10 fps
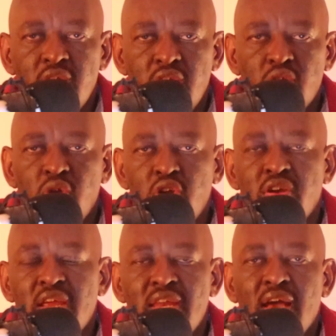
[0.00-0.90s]
into an
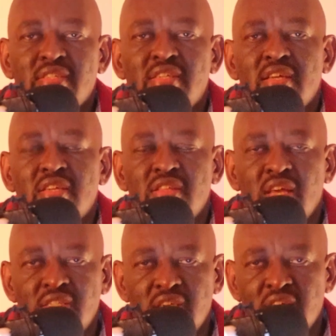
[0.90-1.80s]
online asset
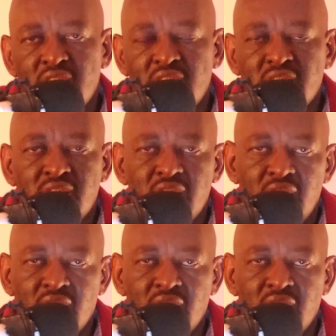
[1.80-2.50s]
that generates